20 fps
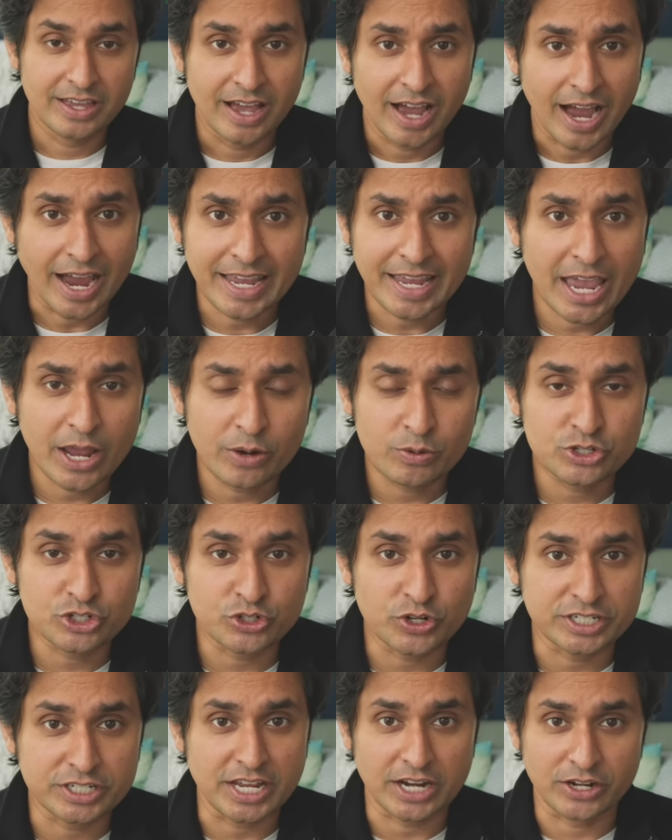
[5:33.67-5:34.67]
I can't
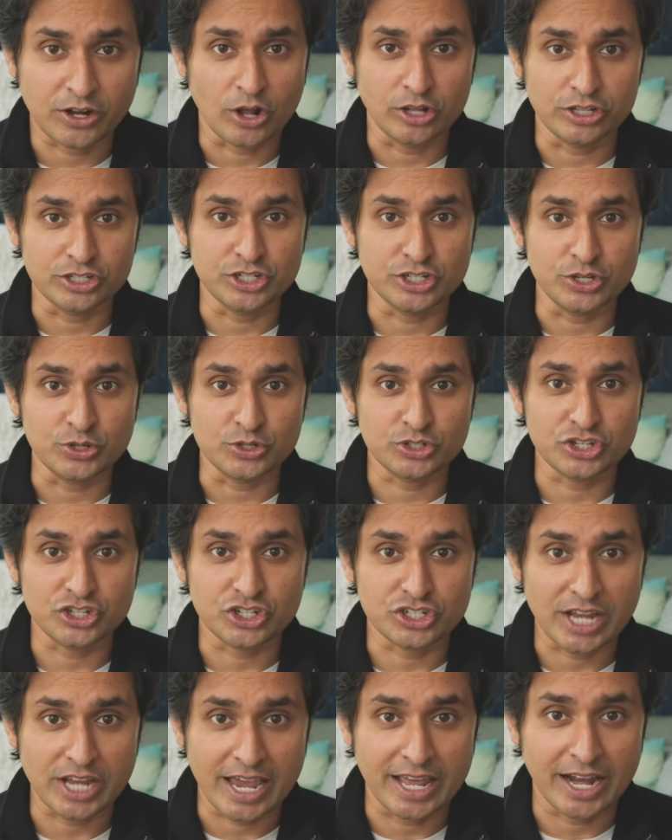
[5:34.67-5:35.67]
restrict technology usage
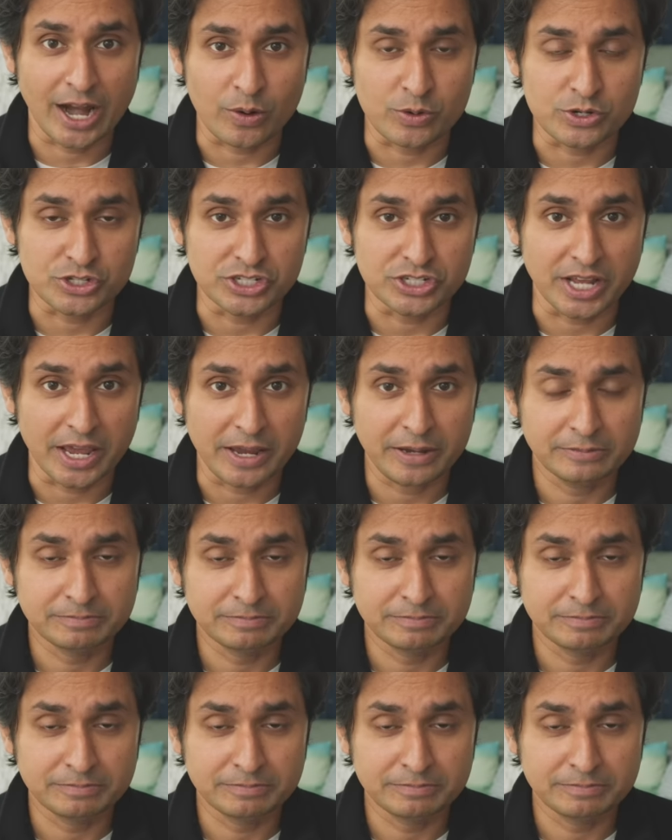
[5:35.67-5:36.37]
to eight hours a day.